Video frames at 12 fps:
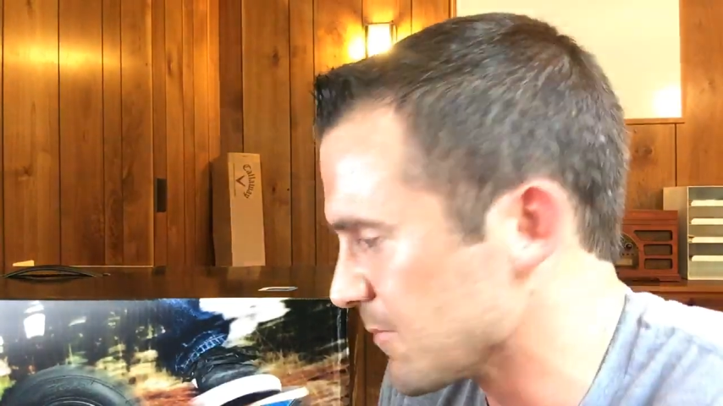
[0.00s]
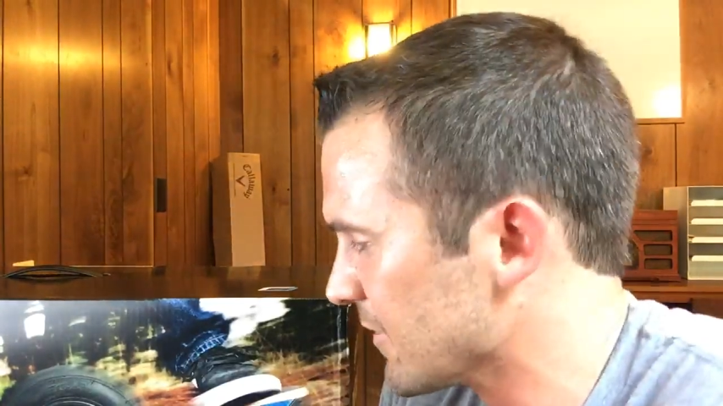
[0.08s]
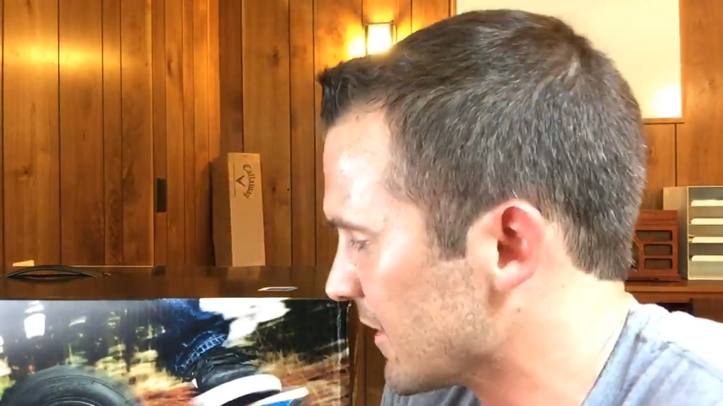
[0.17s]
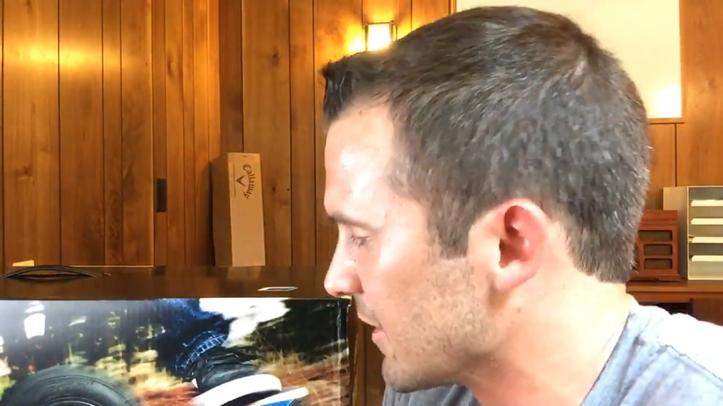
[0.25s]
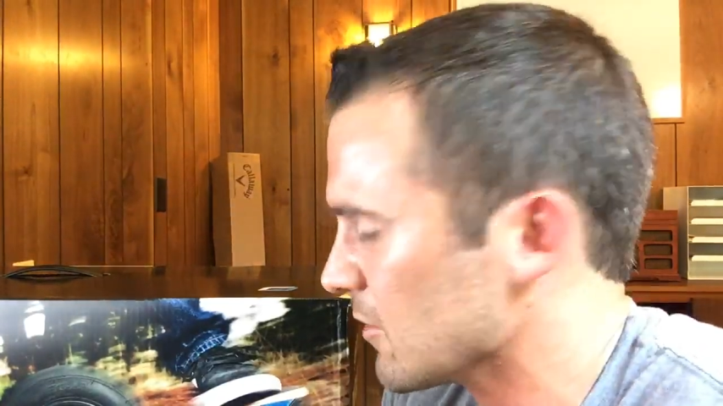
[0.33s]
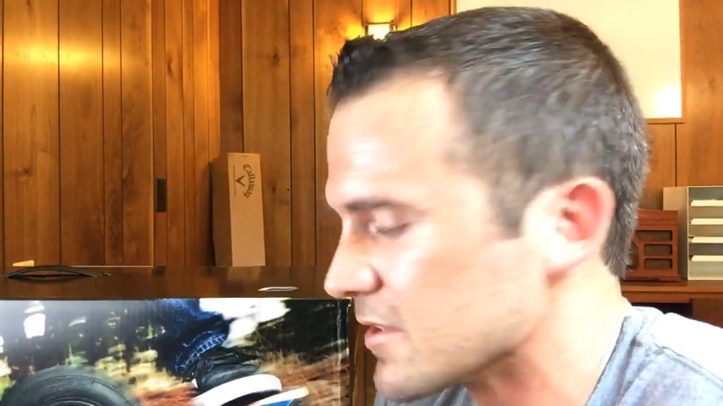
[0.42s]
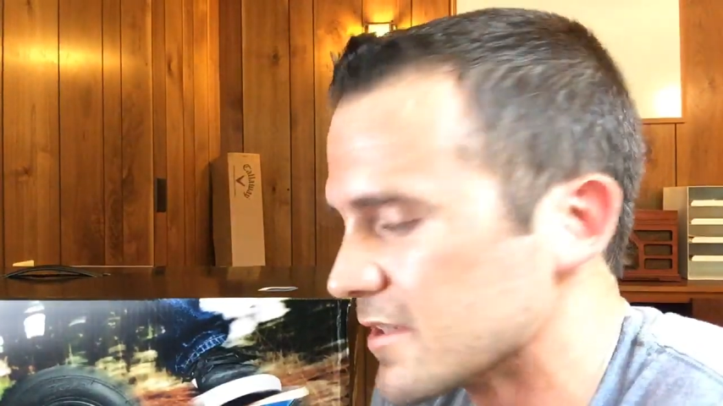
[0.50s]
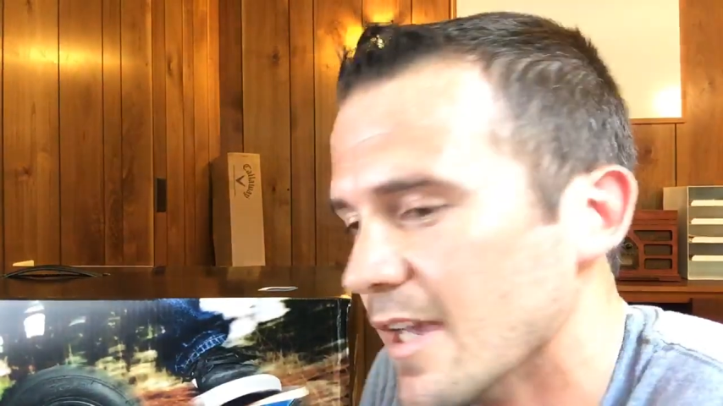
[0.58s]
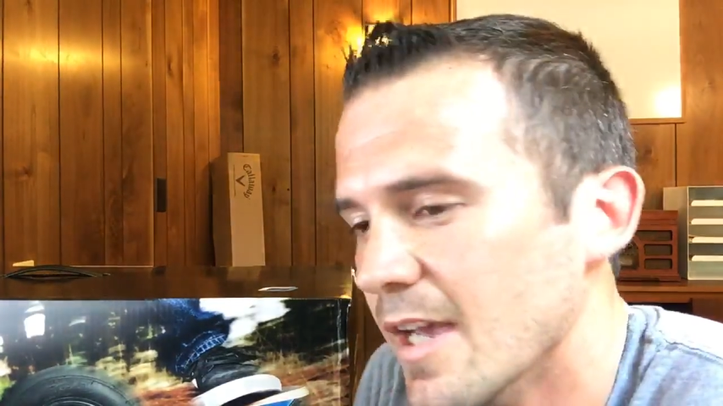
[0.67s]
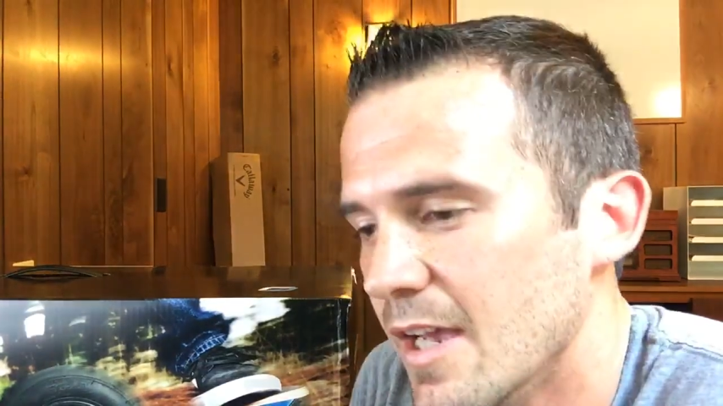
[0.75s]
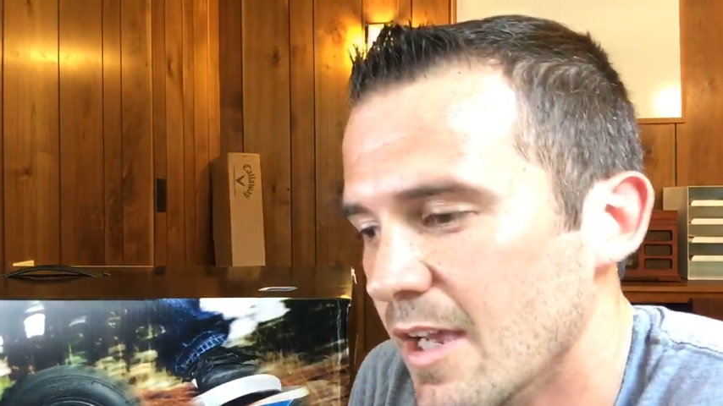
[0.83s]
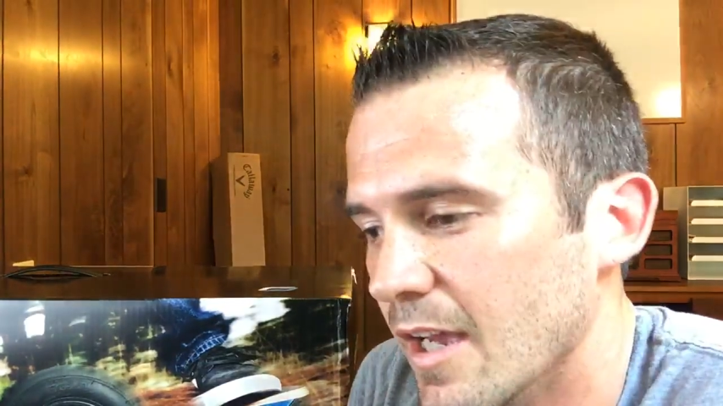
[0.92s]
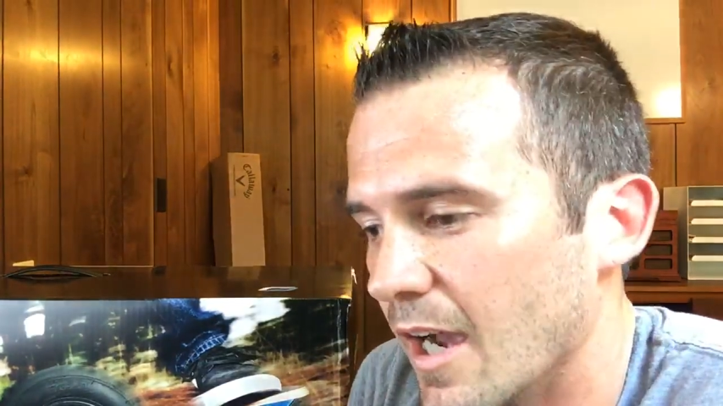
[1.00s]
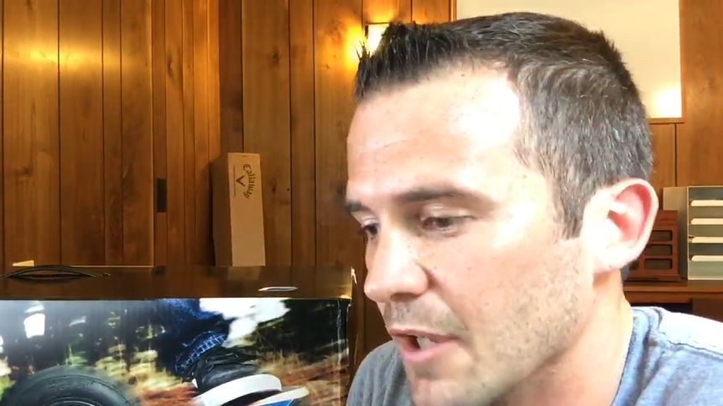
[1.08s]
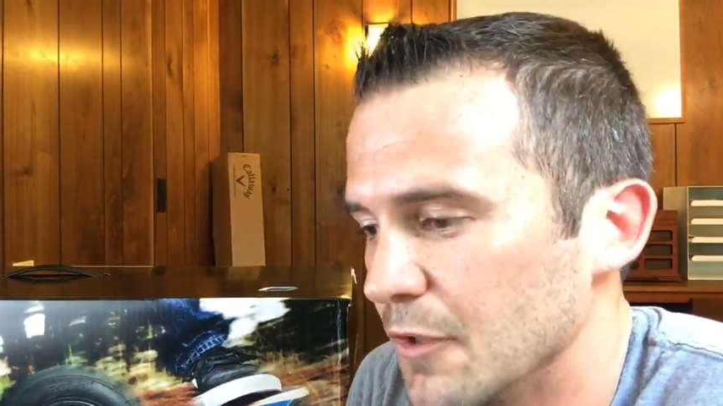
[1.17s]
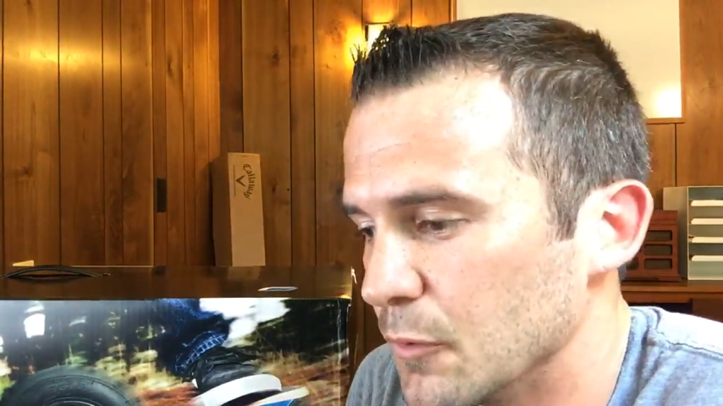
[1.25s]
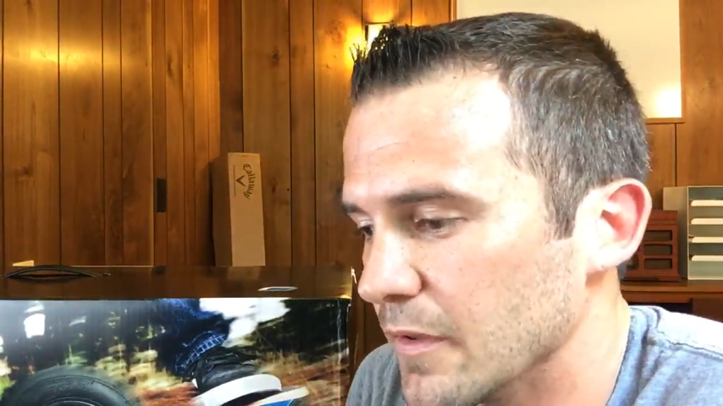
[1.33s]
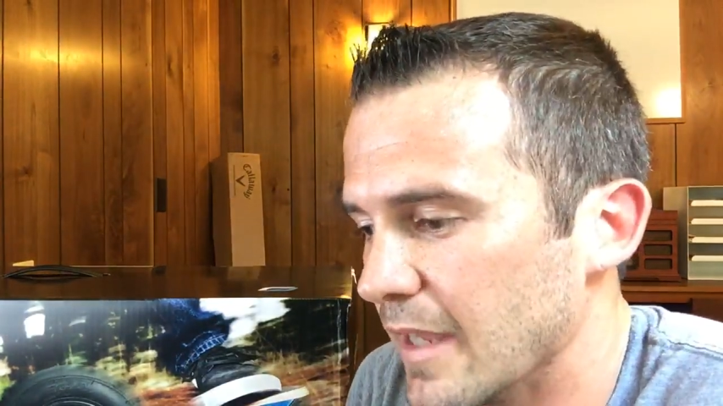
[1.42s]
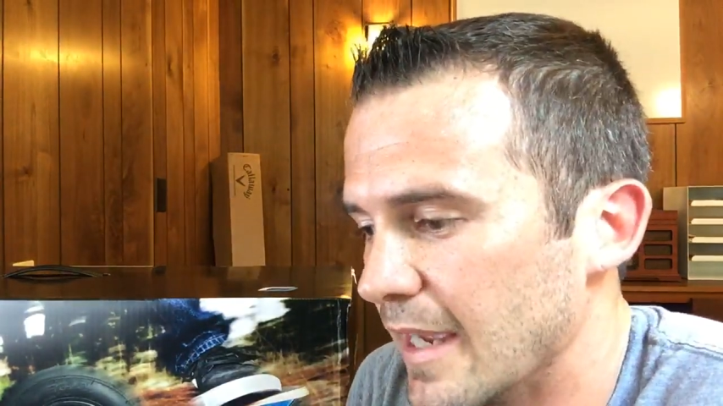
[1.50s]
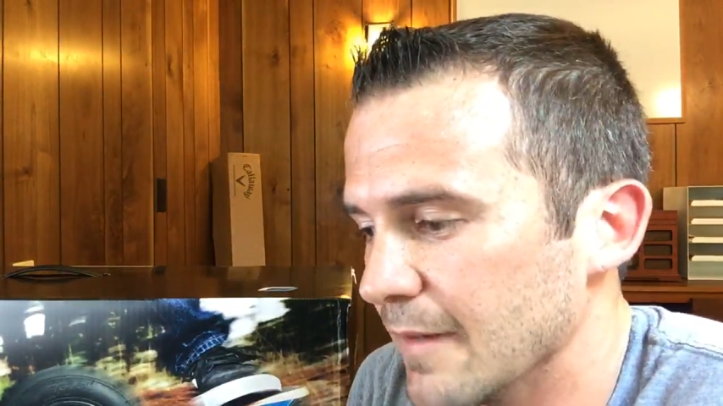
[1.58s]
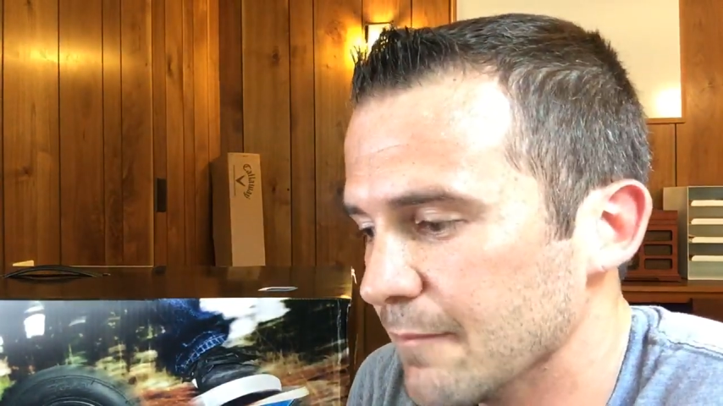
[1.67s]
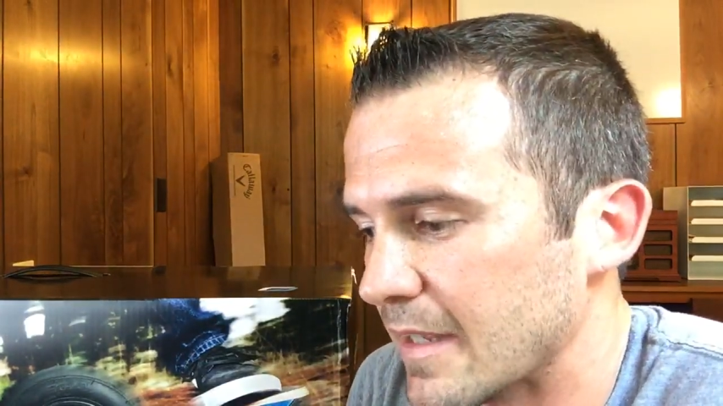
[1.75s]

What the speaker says: videos doing that.